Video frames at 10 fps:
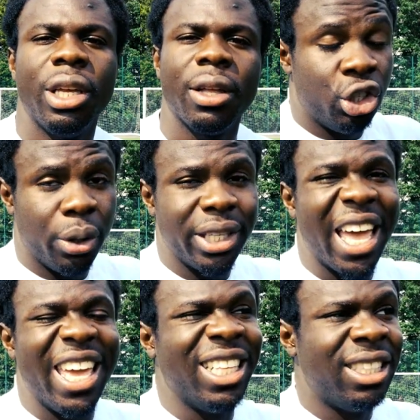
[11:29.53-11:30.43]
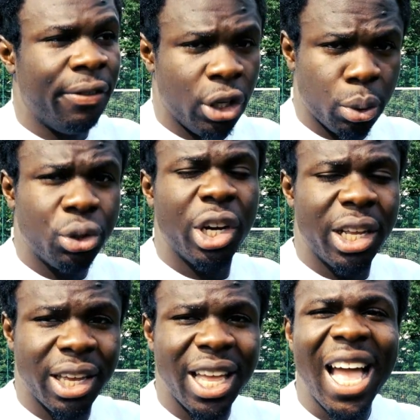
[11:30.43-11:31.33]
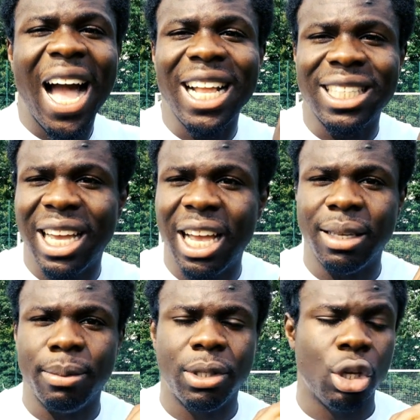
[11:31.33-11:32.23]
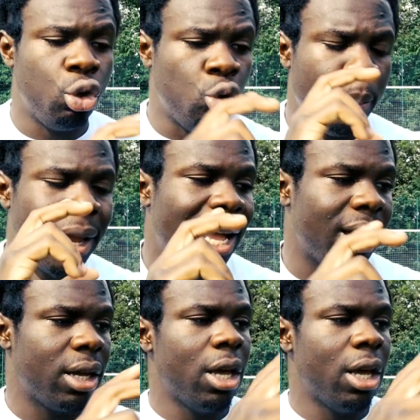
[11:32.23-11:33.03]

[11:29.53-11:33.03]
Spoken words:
During the individual training, at times you'll be like,